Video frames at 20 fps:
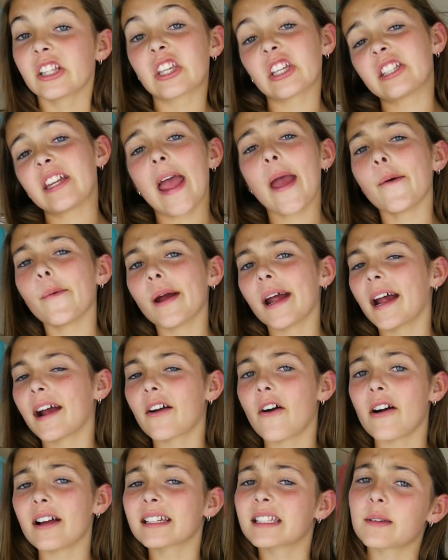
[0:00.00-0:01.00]
Today we are
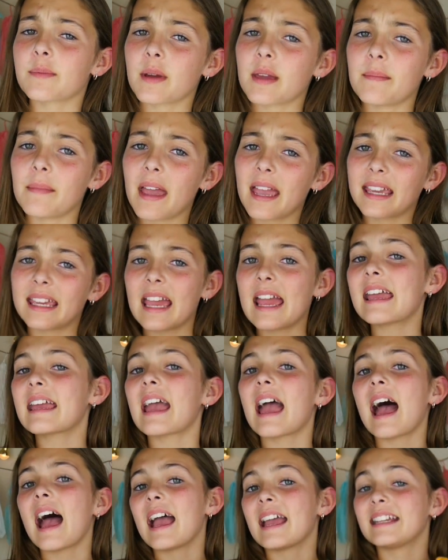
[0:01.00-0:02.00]
going to be
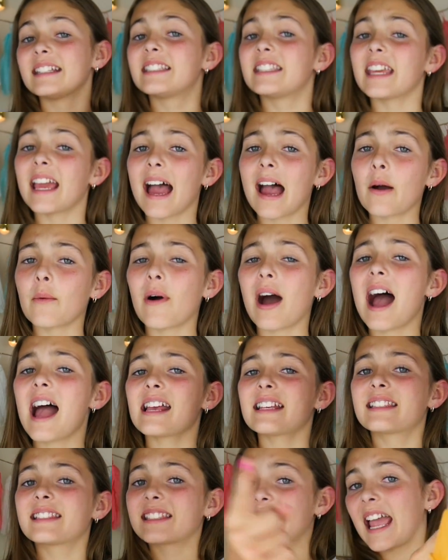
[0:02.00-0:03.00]
making a DIY
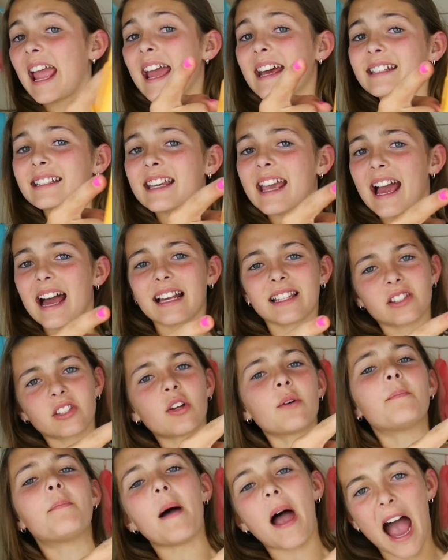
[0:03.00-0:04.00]

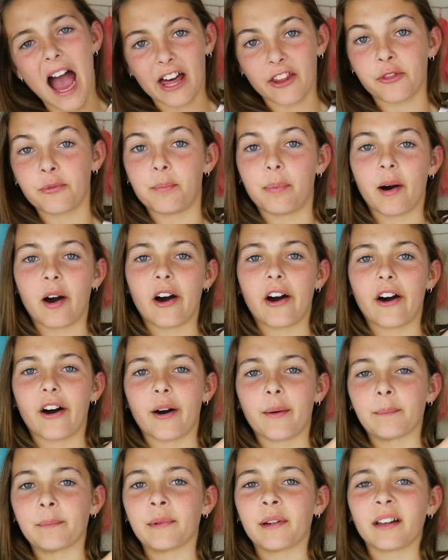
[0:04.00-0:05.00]
sandcastle bath
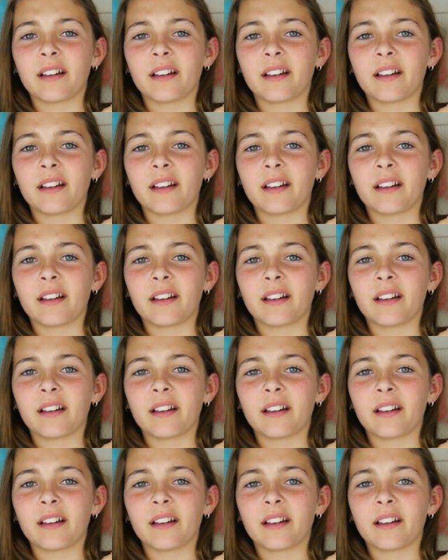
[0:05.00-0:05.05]
bomb.